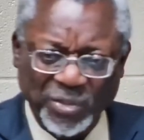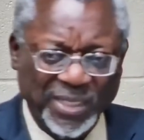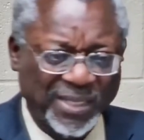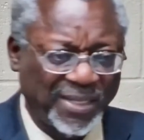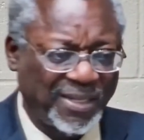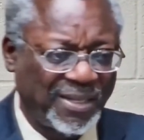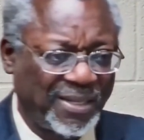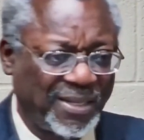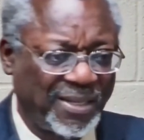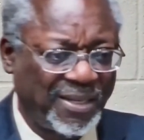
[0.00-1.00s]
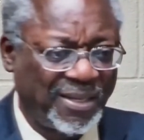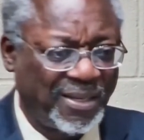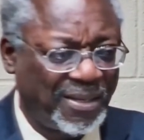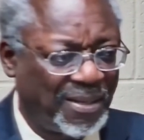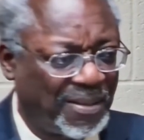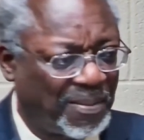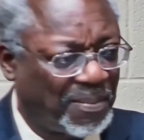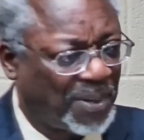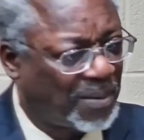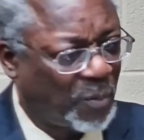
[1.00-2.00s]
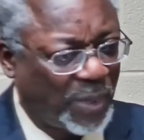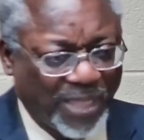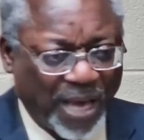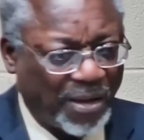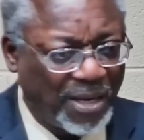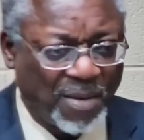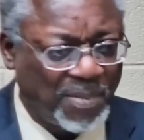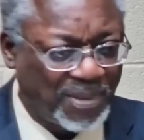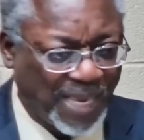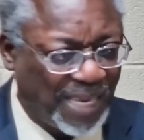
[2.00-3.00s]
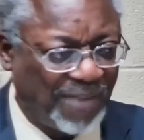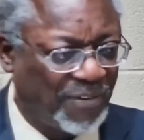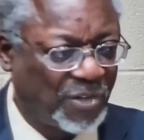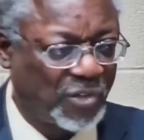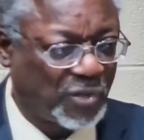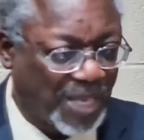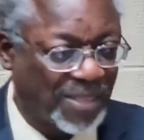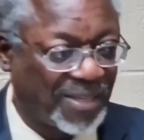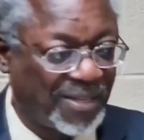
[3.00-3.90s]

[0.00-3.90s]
it. But without him, they even could do nothing.